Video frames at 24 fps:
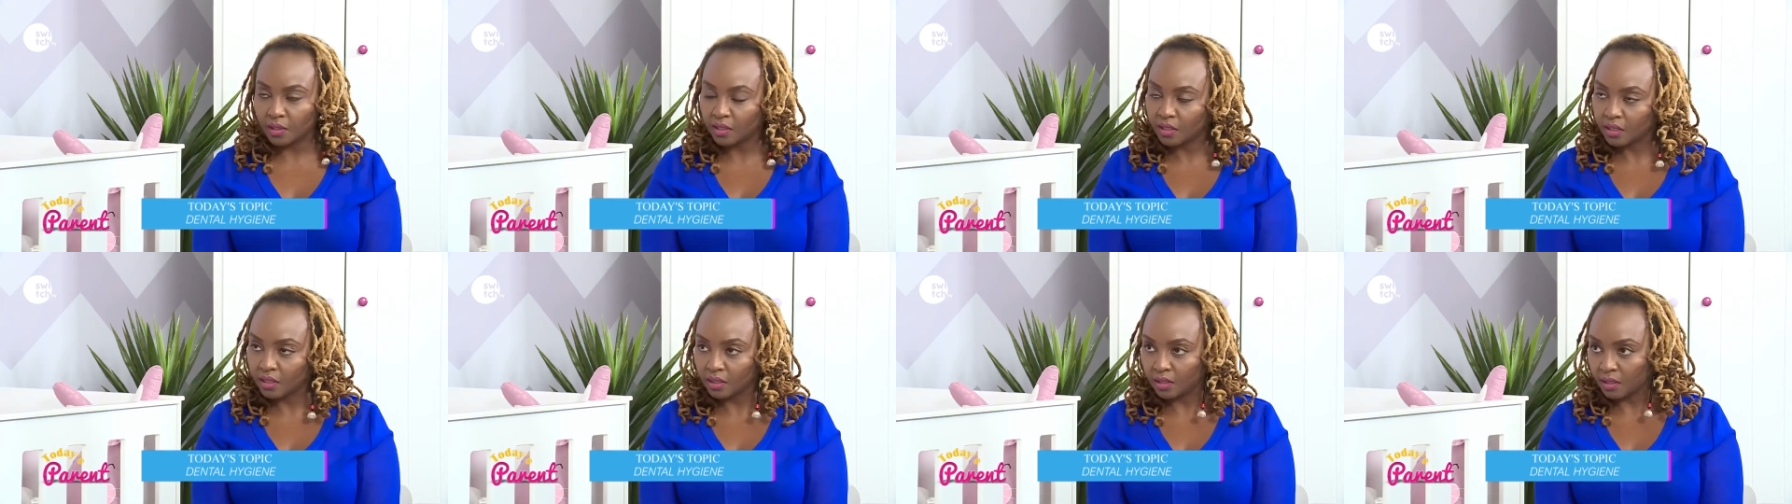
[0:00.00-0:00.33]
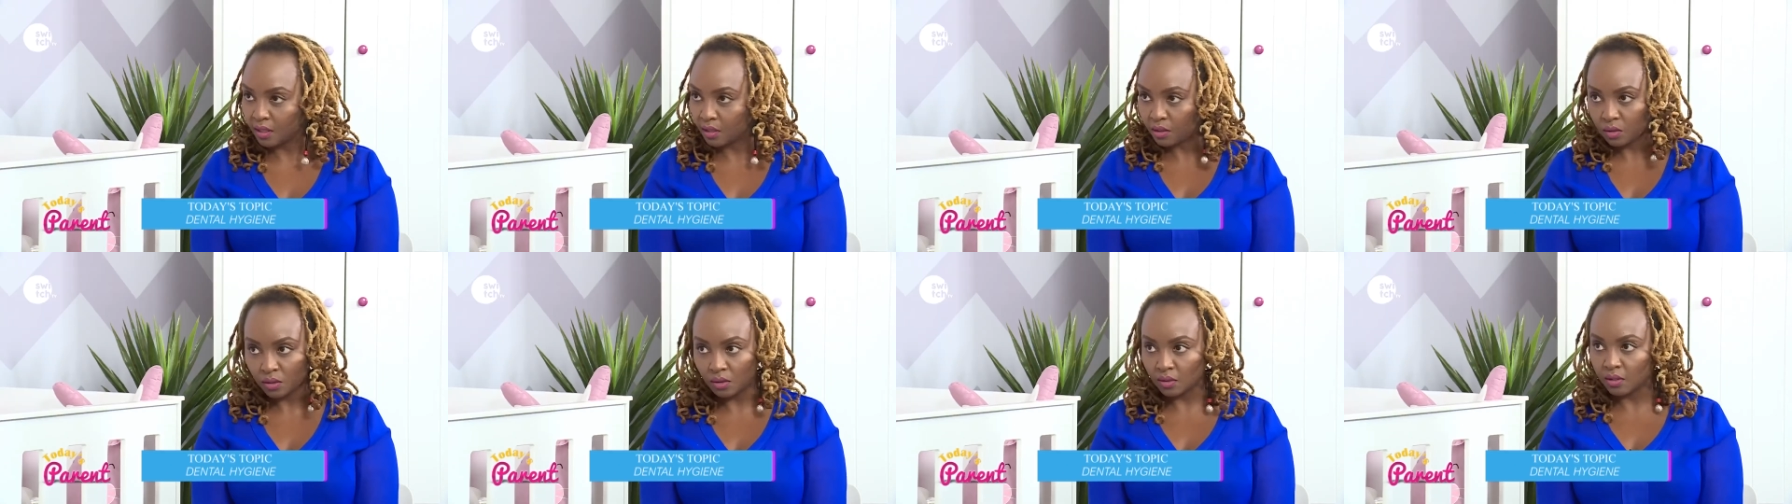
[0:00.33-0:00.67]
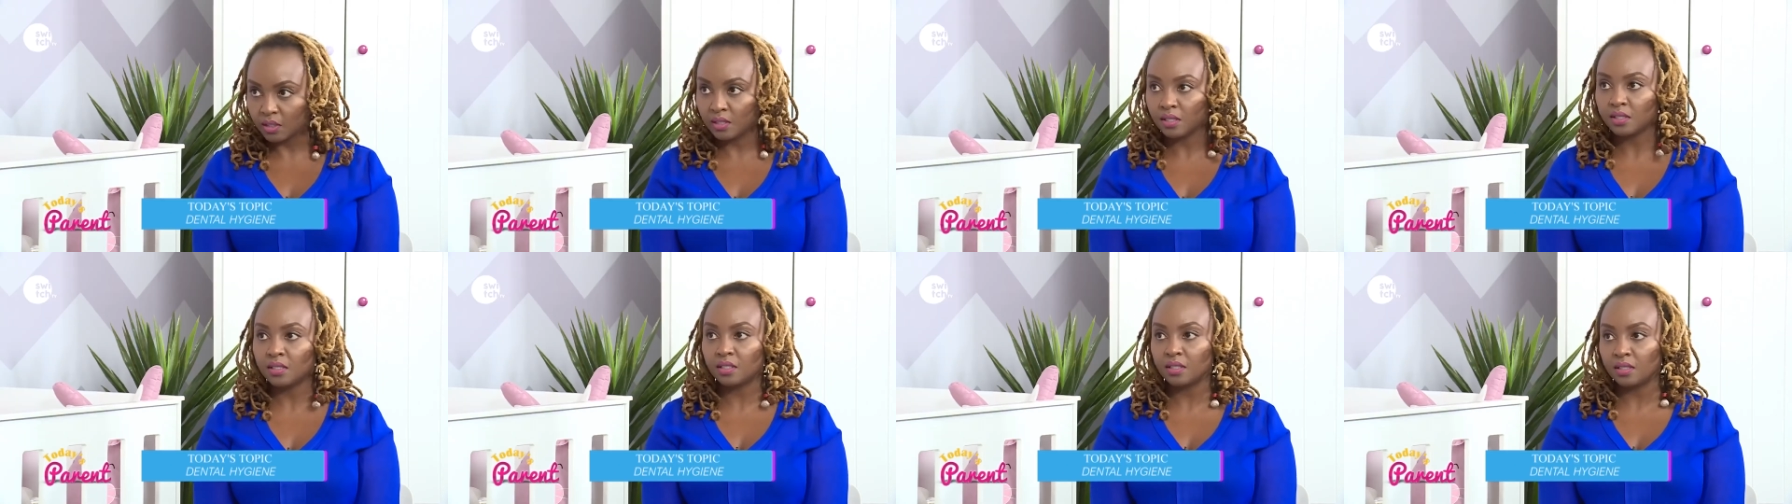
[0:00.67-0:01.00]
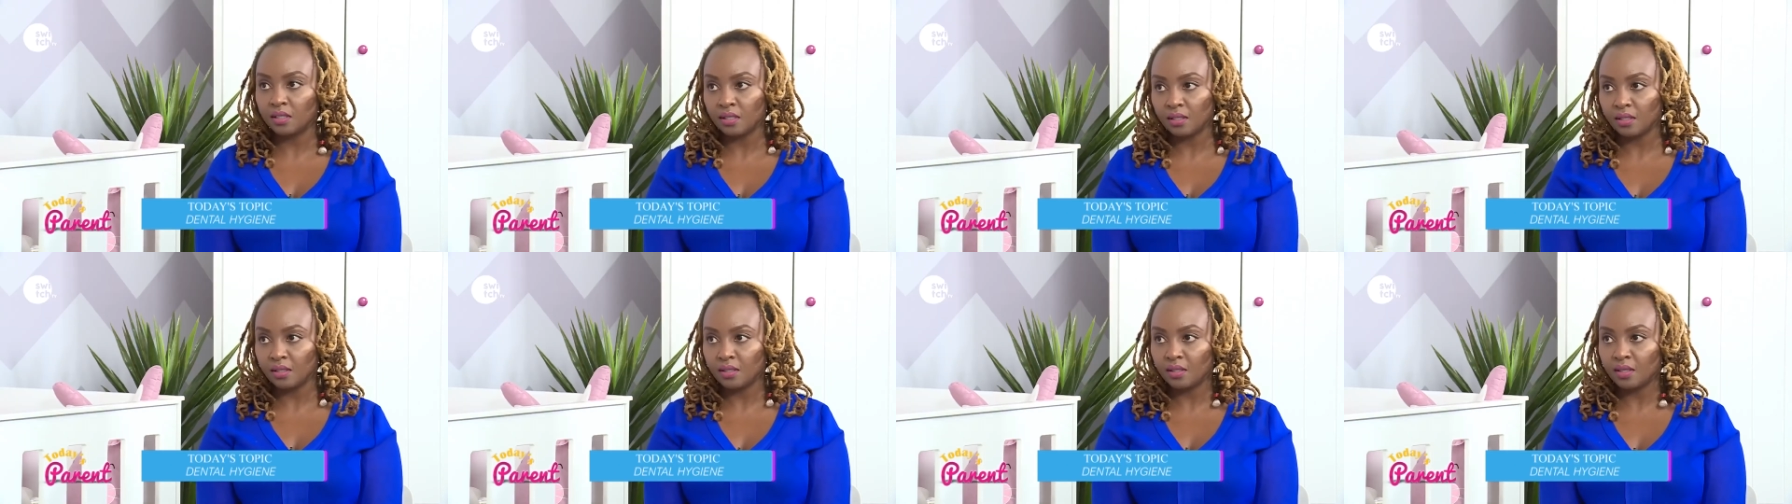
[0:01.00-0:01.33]
preventing dental
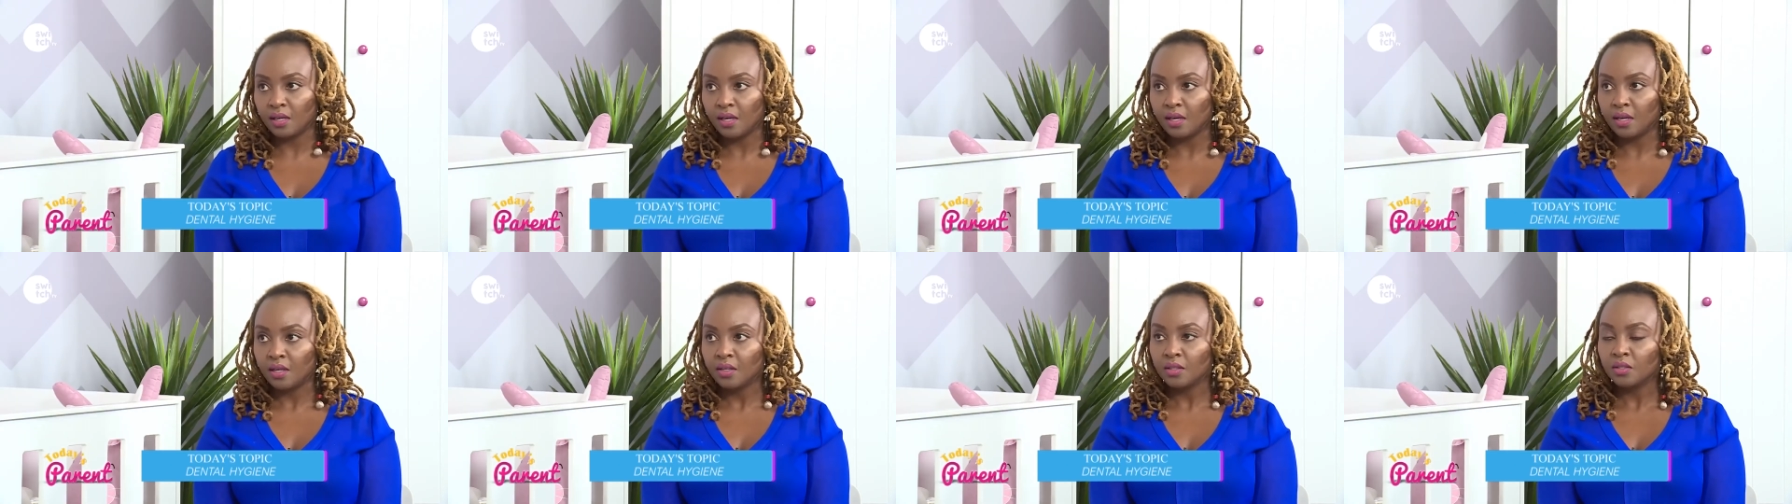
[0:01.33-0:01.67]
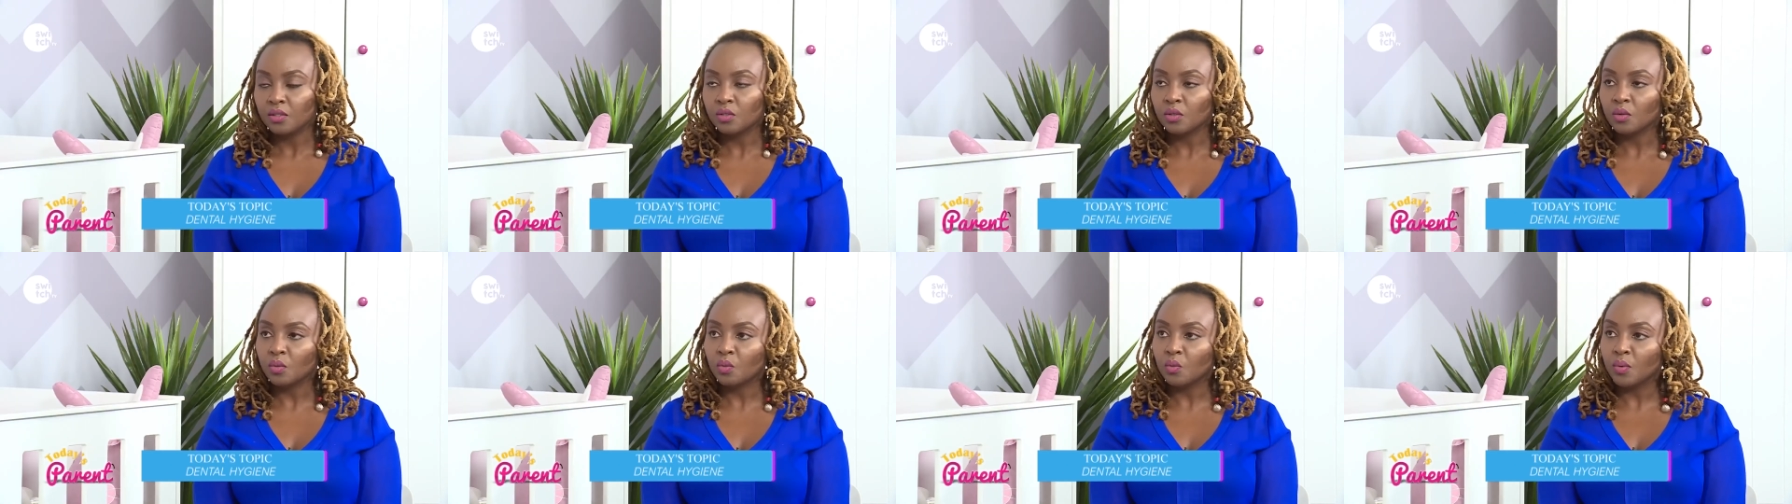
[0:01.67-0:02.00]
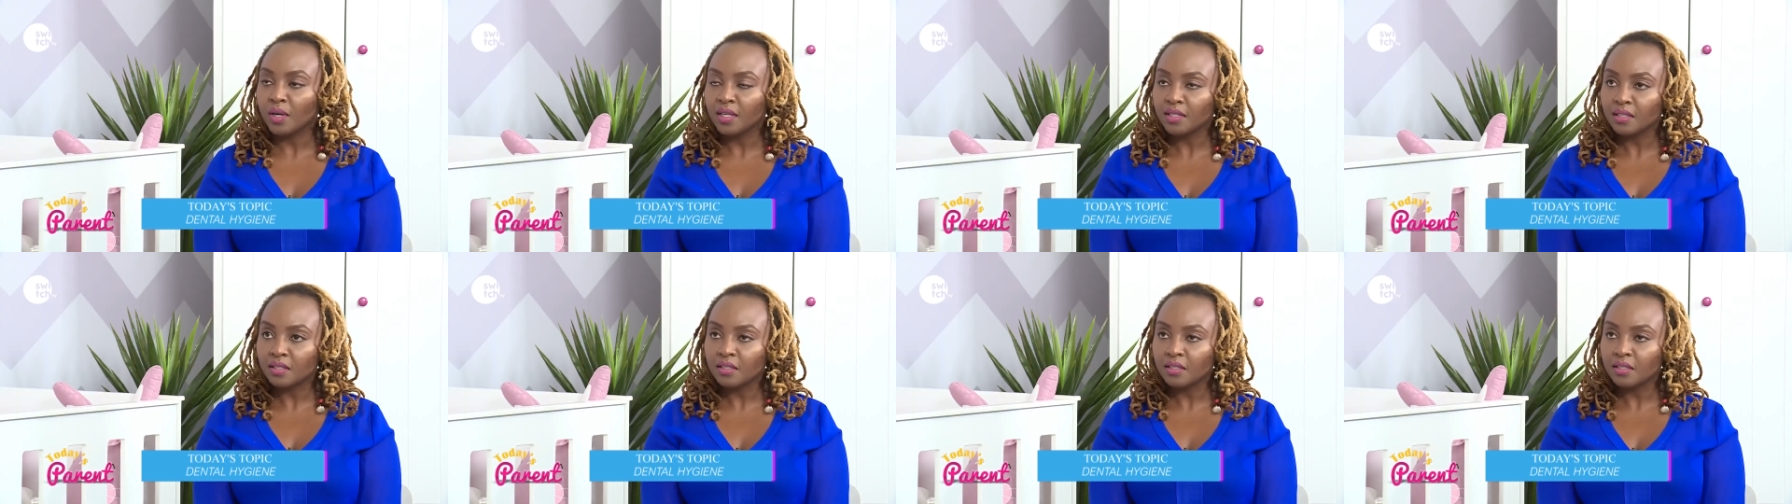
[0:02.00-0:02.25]
disease. So